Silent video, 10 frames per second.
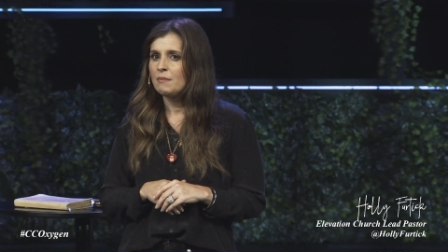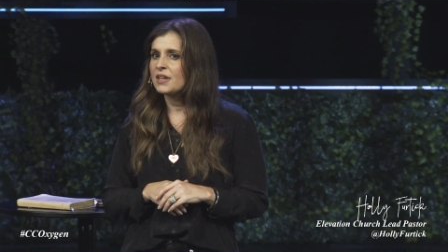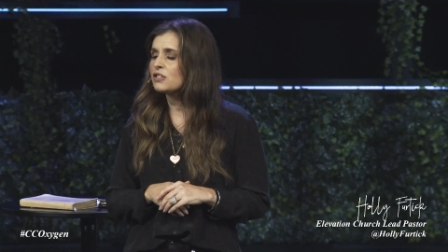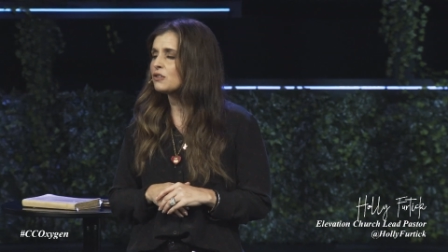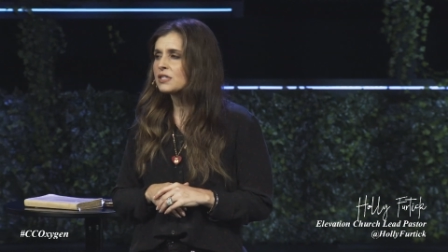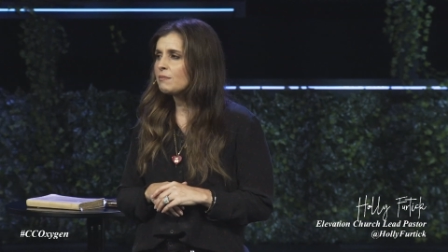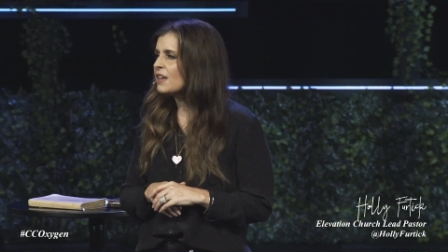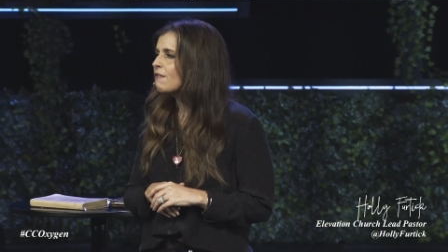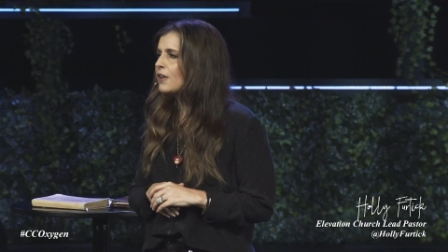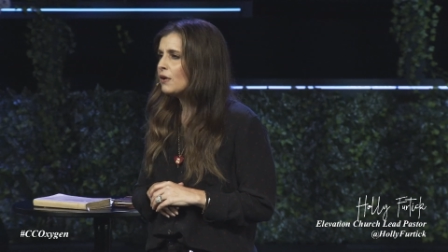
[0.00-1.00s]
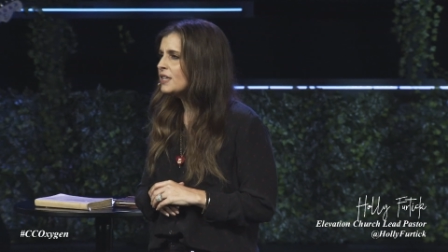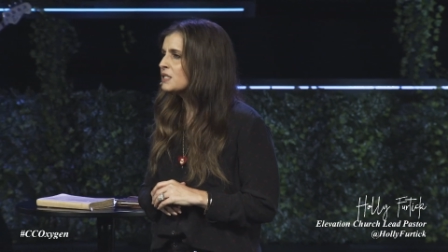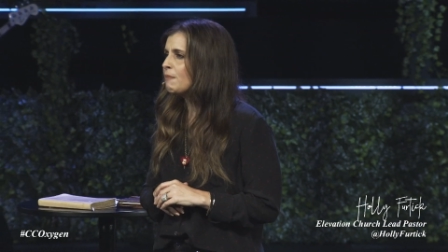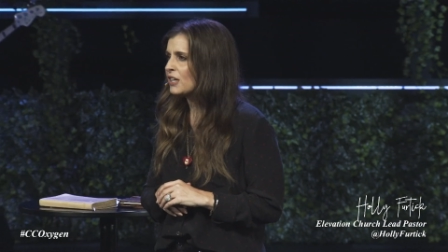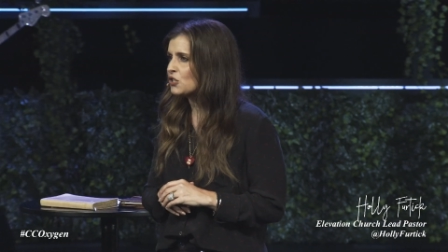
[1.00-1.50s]
because there's something very
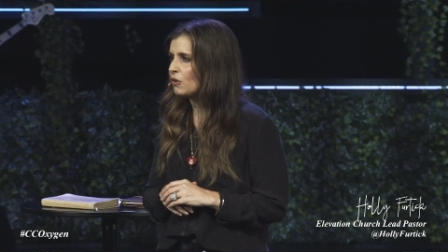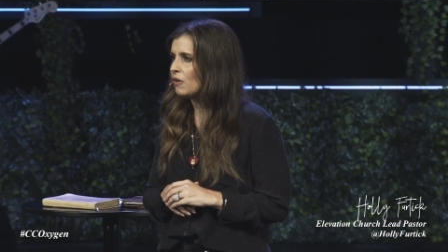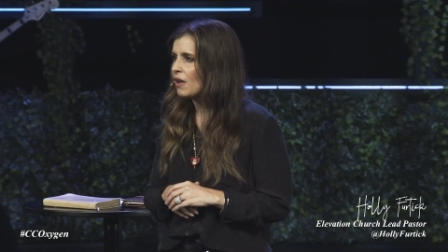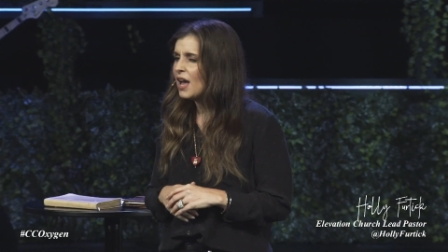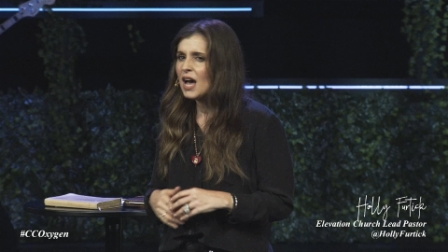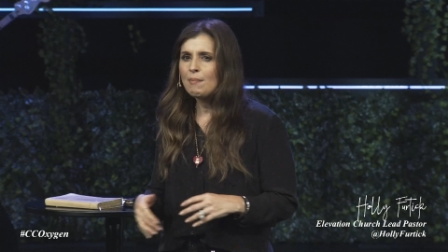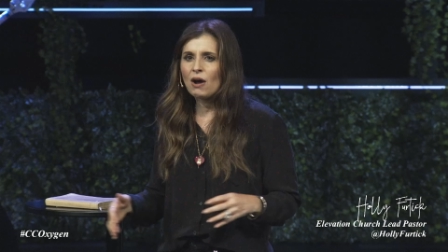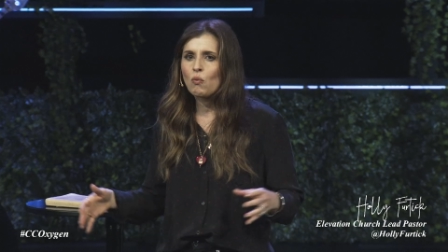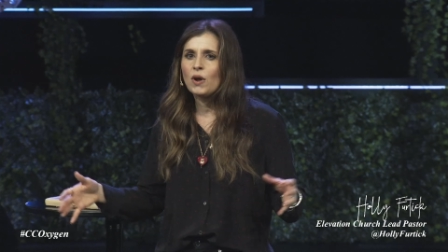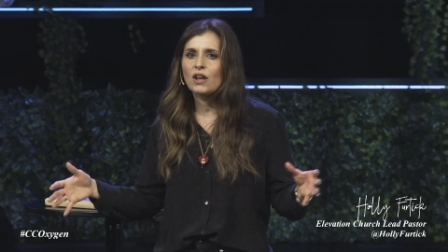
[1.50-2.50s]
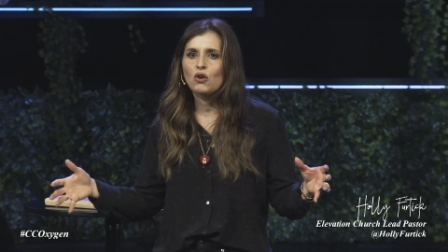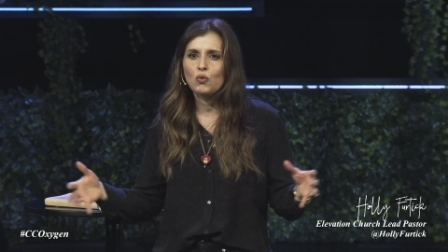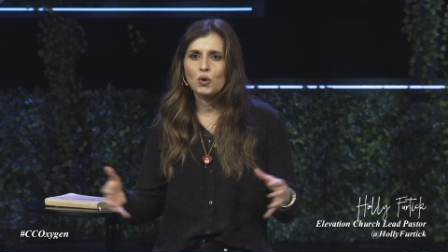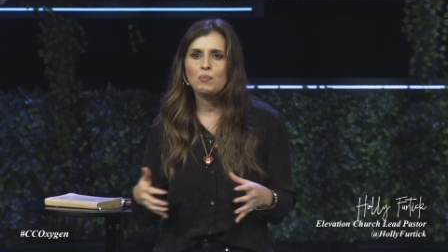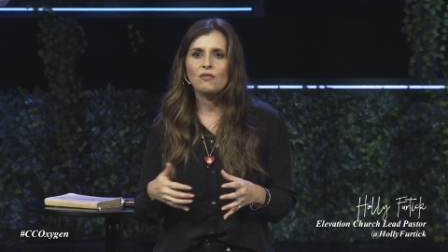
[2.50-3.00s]
special about when a
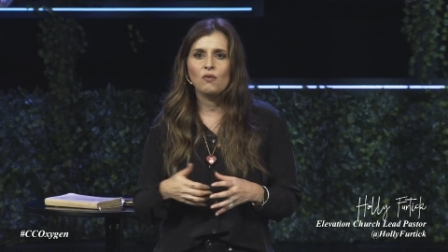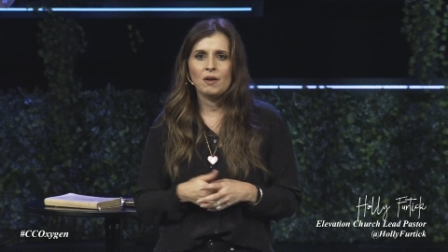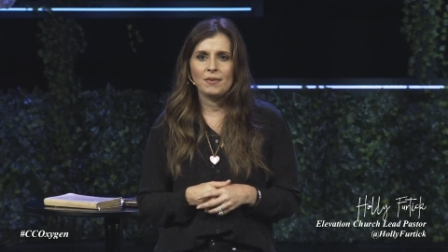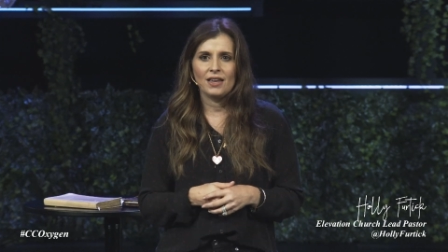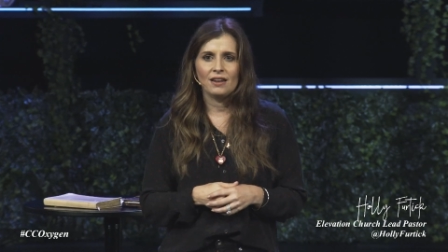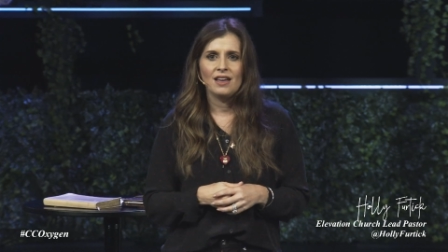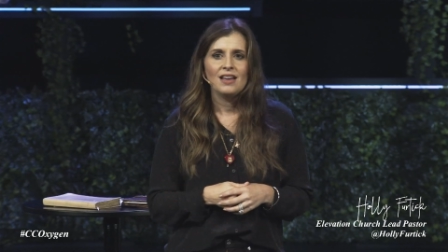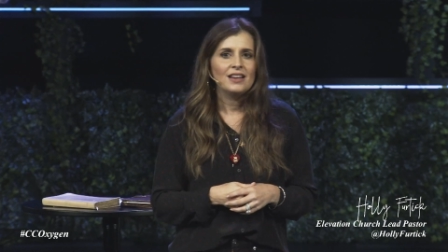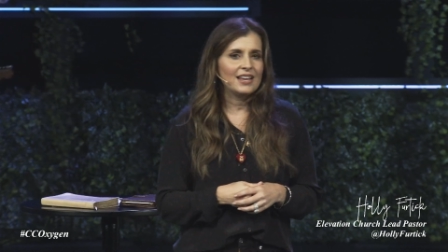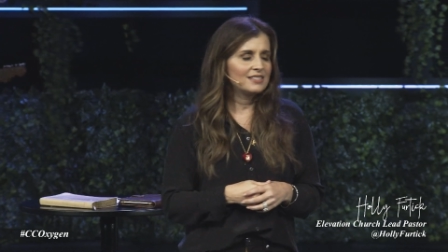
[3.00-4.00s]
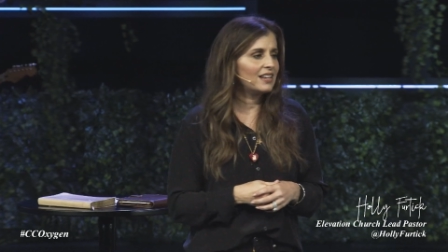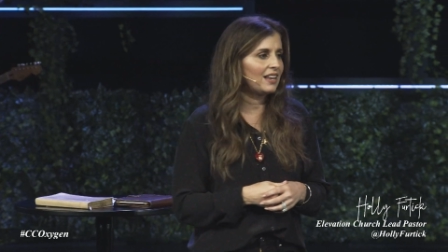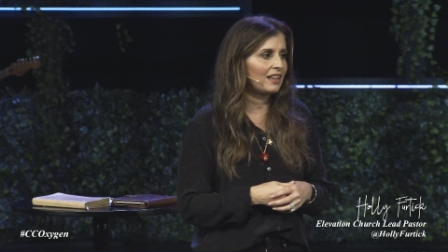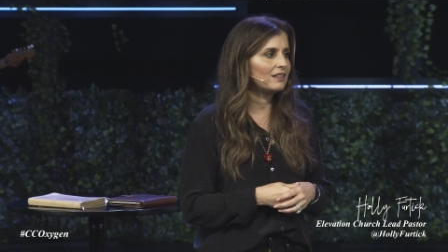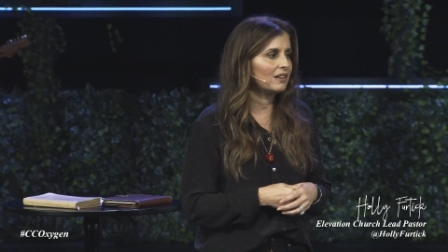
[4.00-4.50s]
group of women get
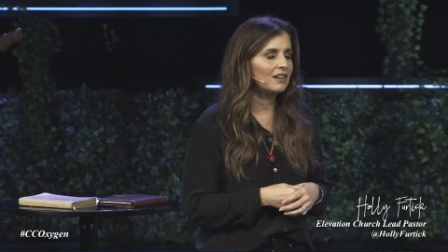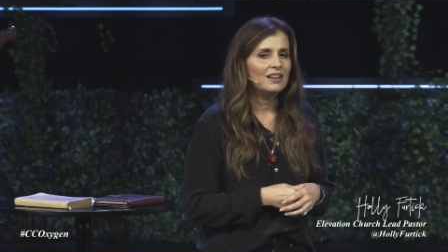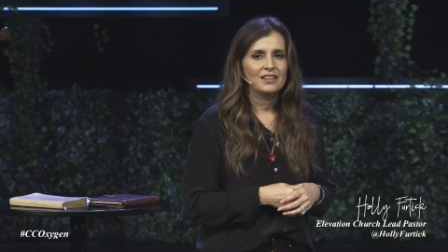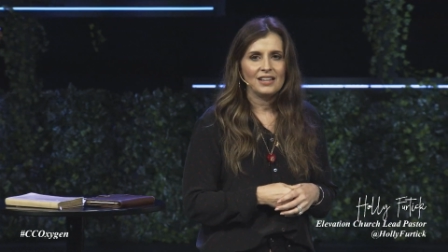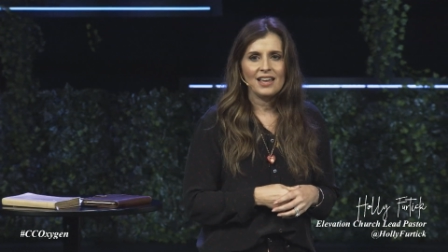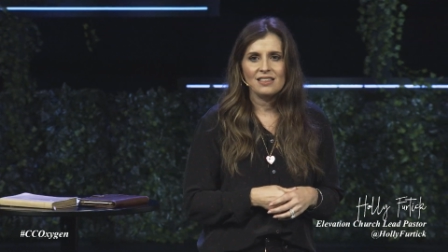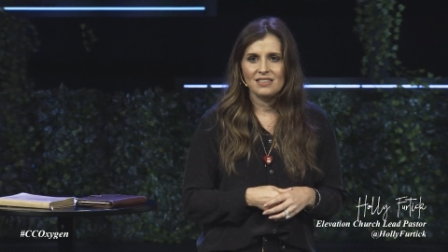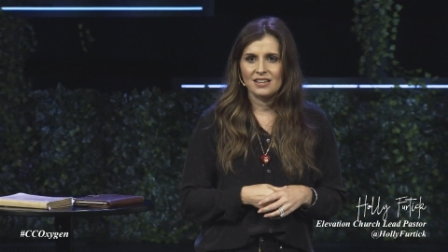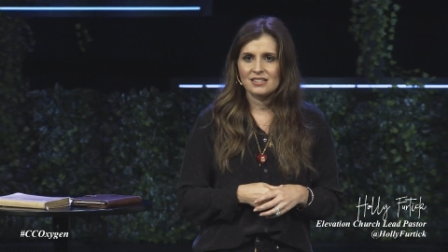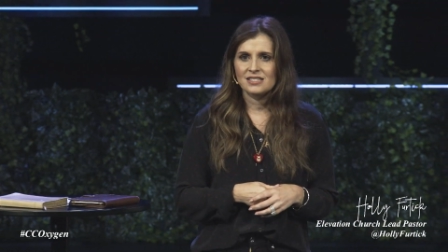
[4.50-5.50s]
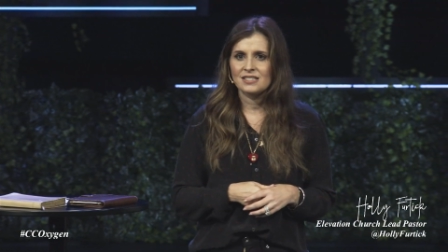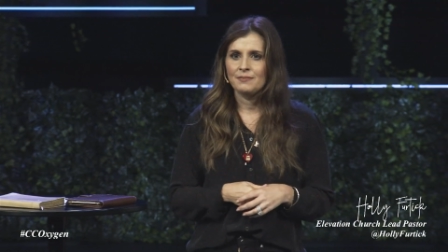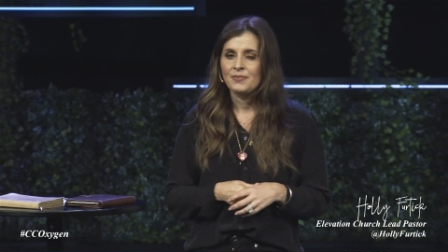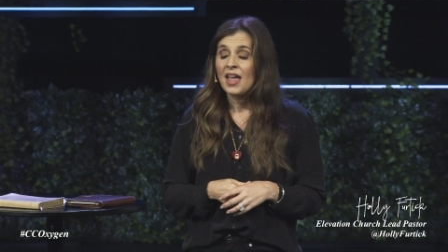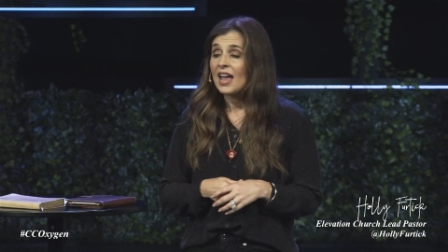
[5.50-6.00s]
together like this.
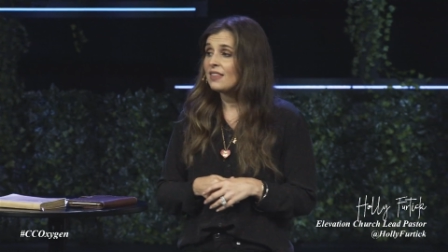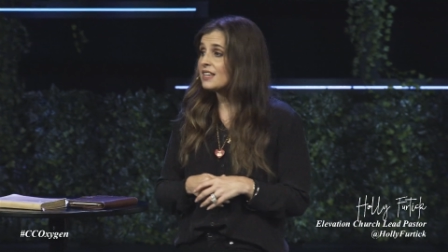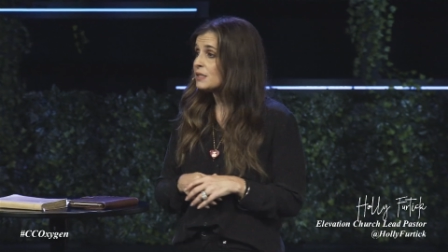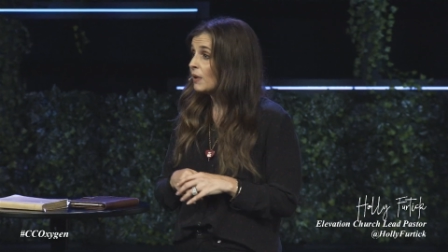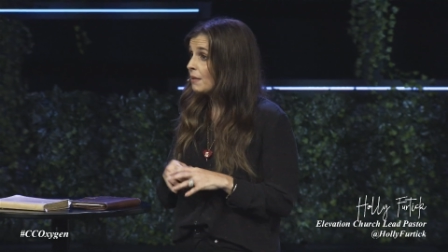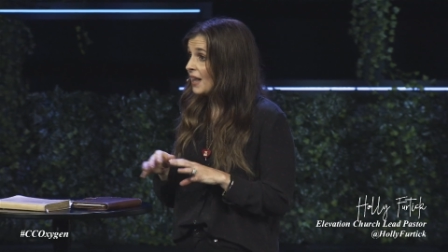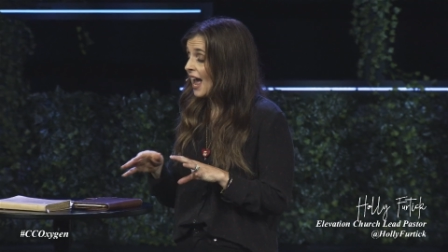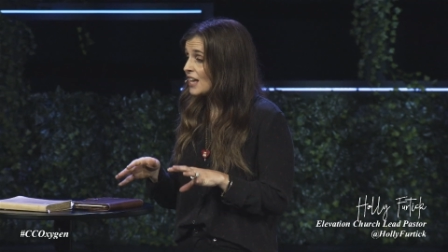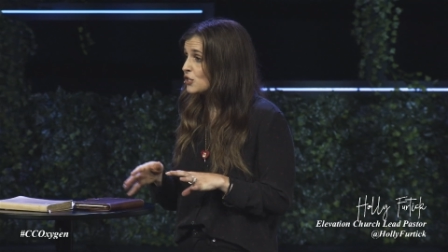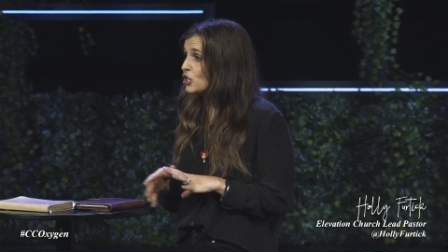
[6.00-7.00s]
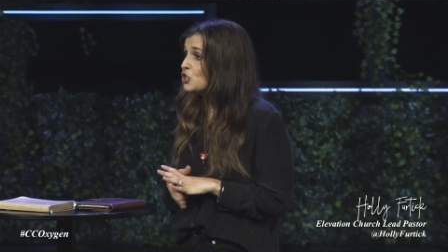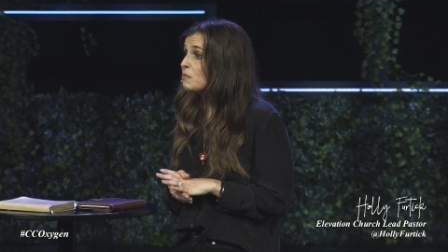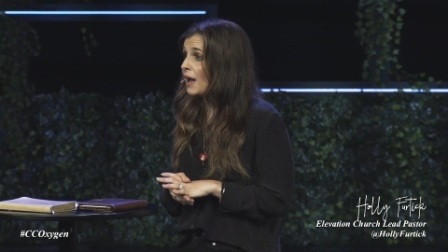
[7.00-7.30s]
And this, what I'm gonna ask you to do